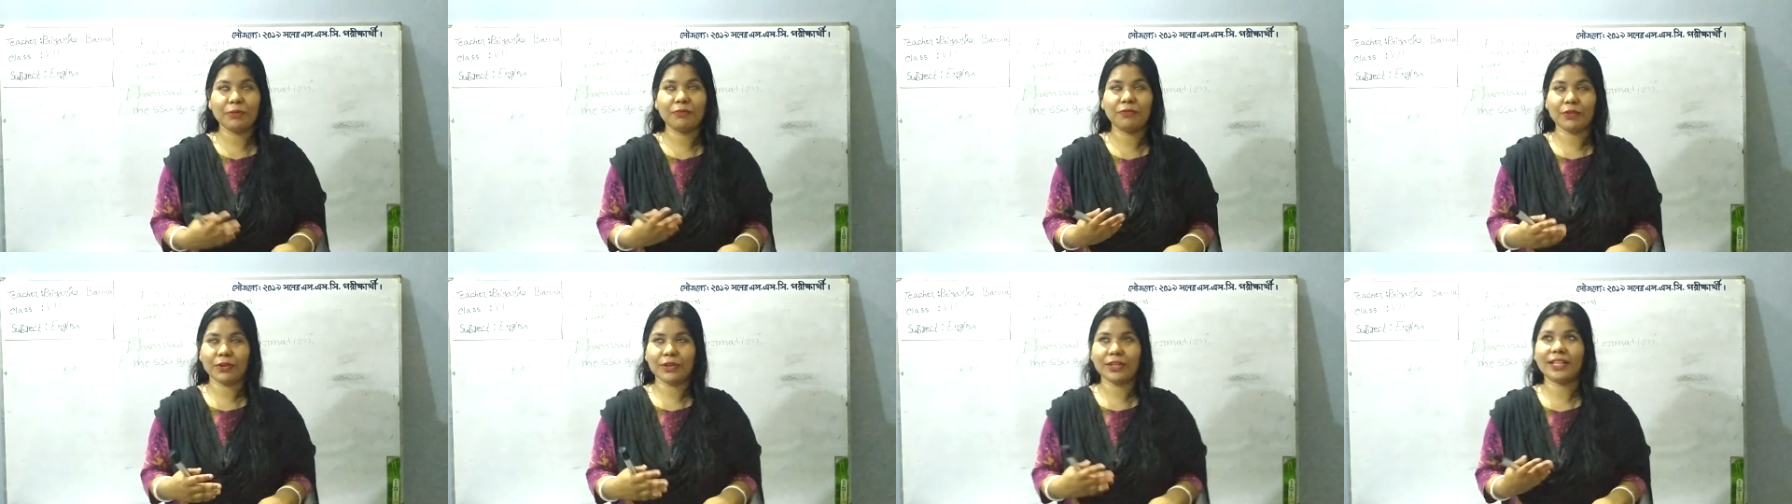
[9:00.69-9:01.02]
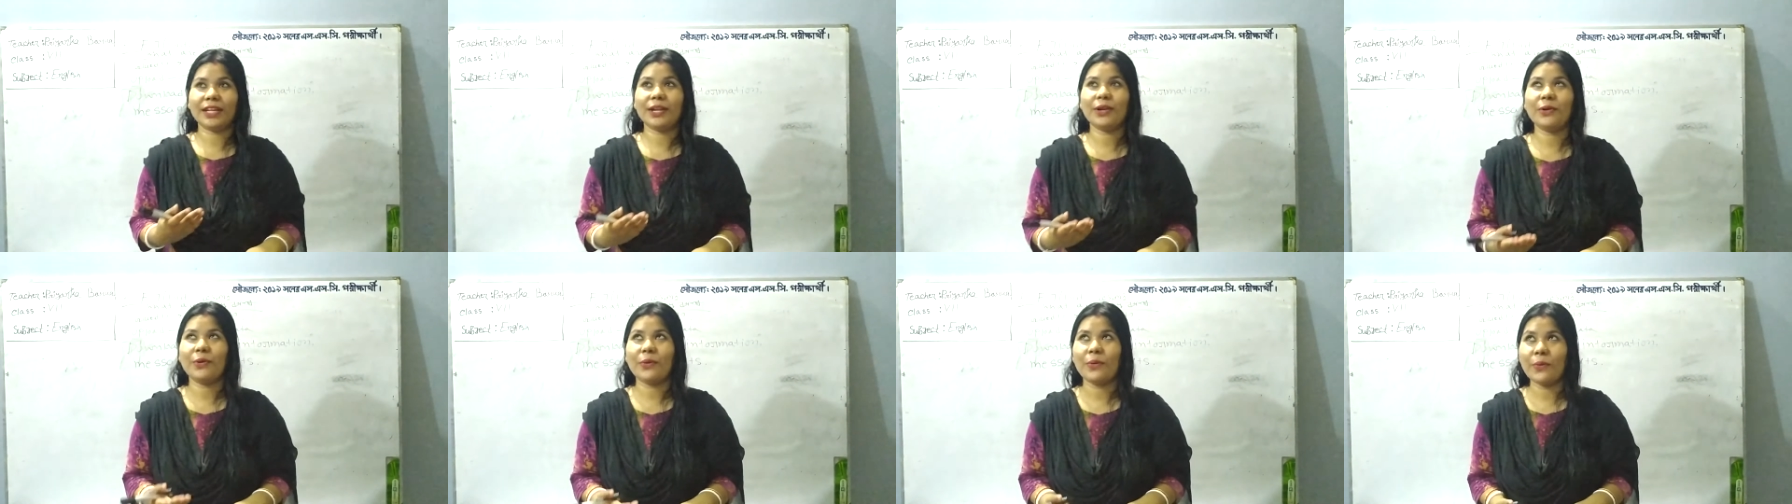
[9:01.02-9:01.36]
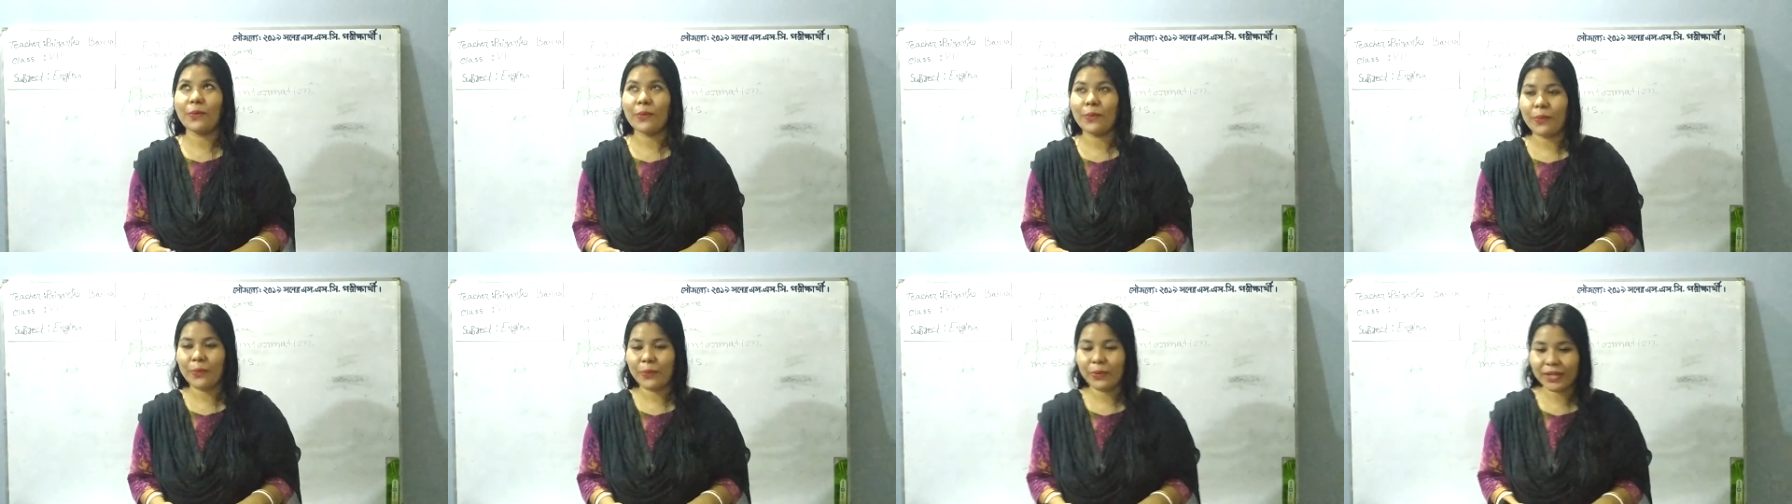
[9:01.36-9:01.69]
for their
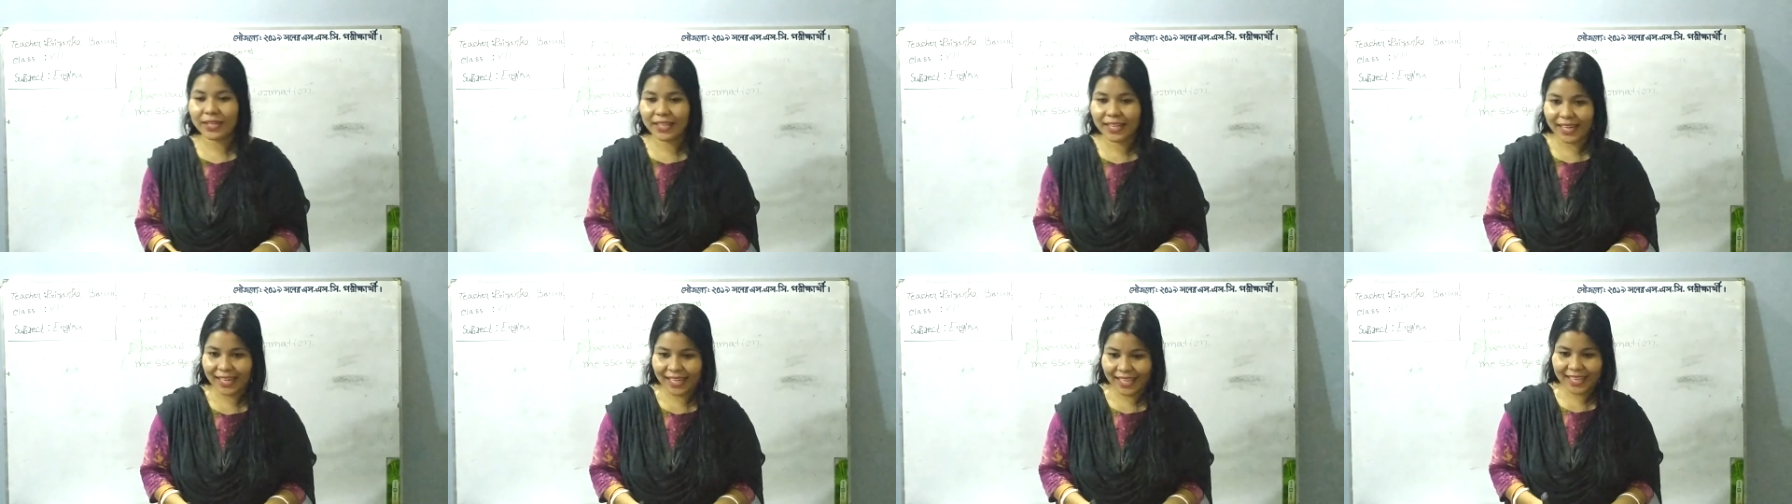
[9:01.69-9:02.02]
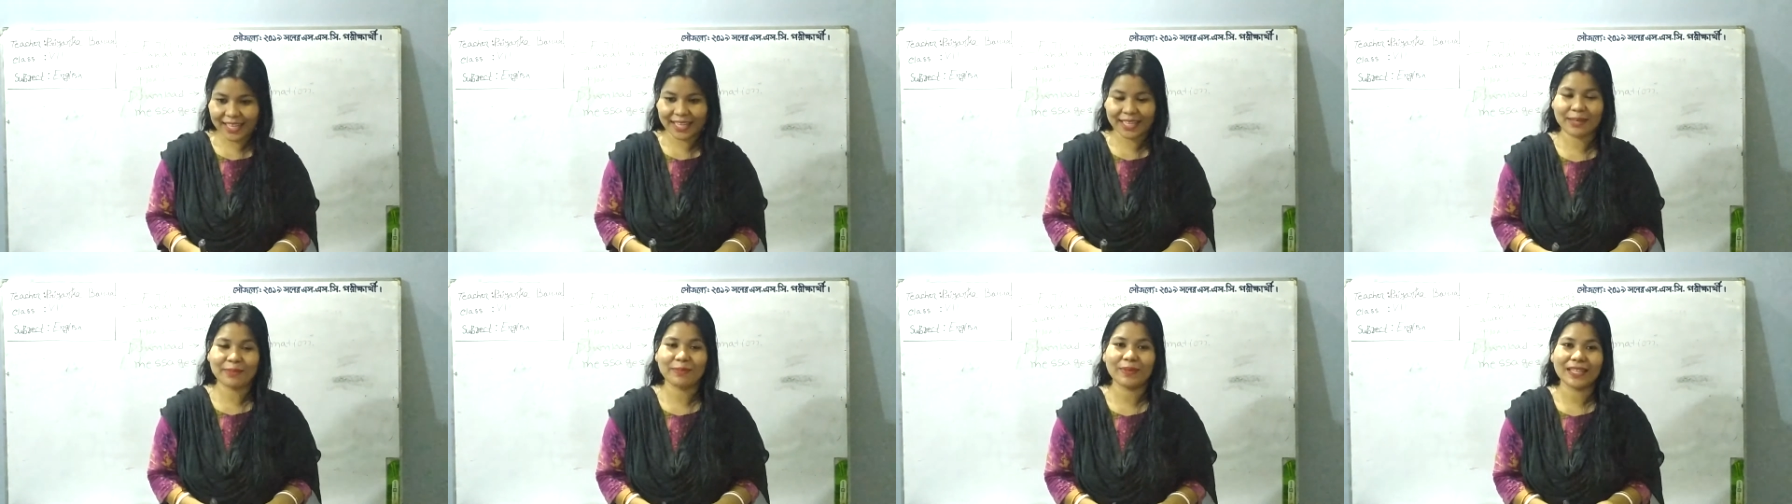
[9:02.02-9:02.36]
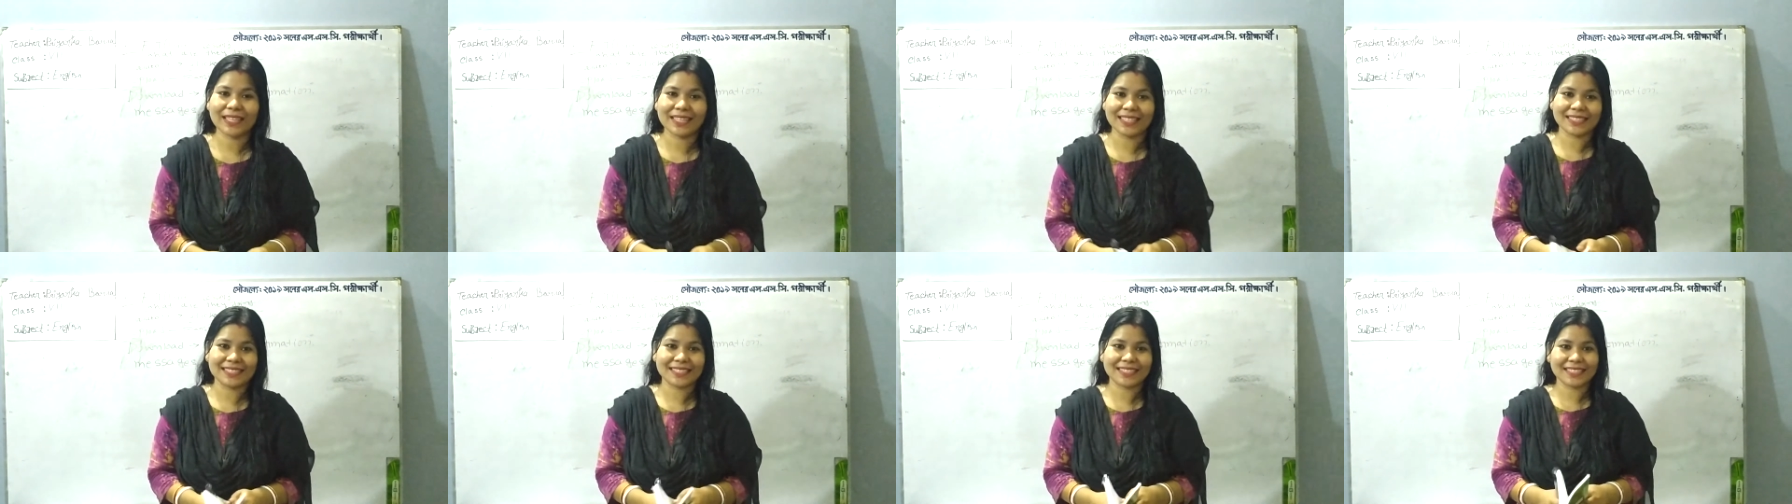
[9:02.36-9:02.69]
own daily
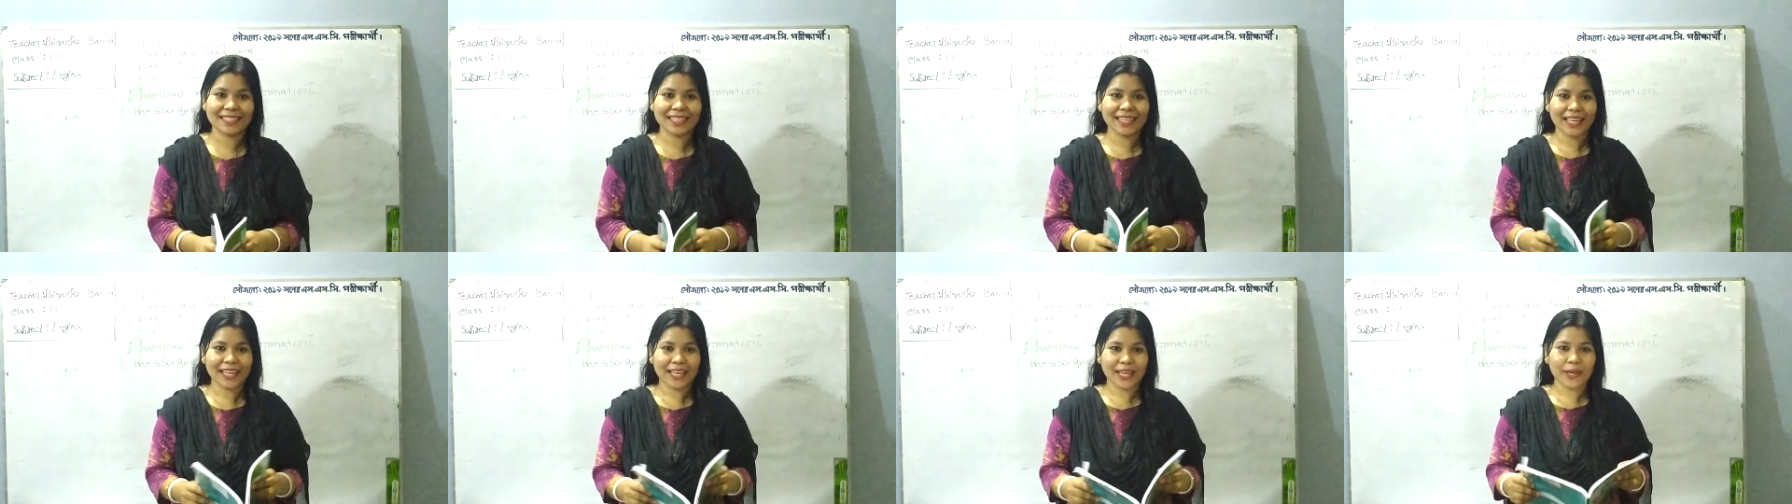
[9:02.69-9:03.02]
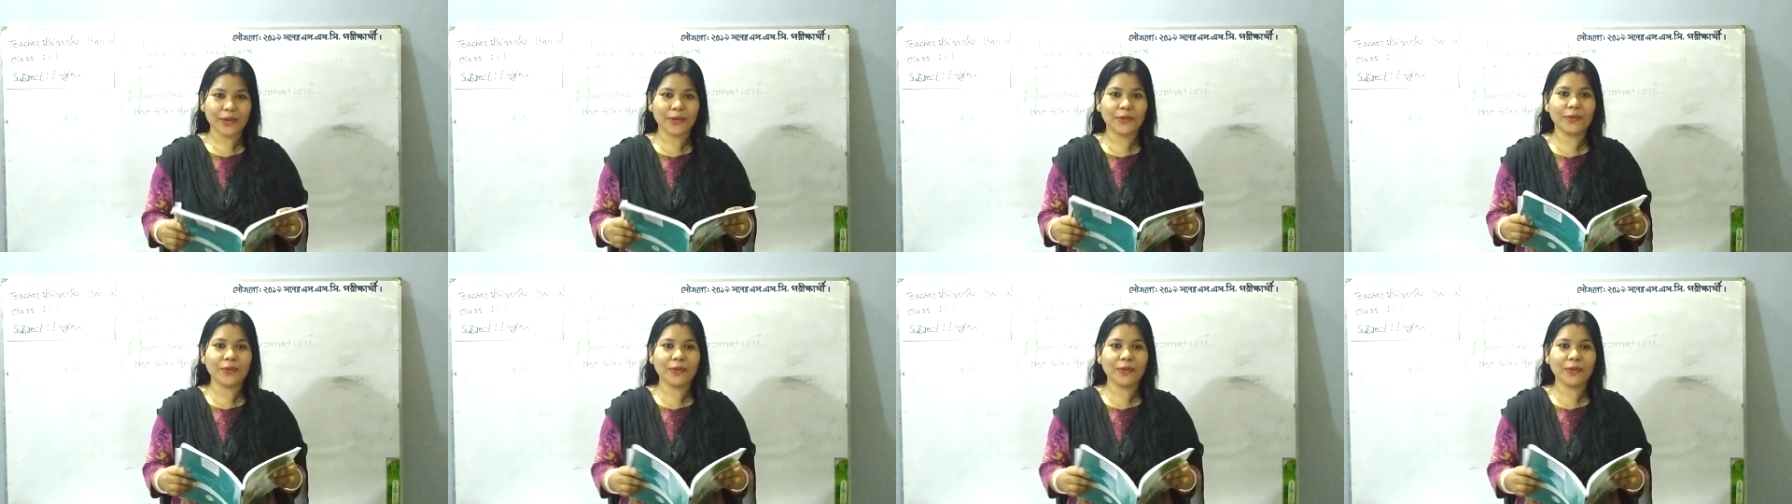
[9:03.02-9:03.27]
activities. You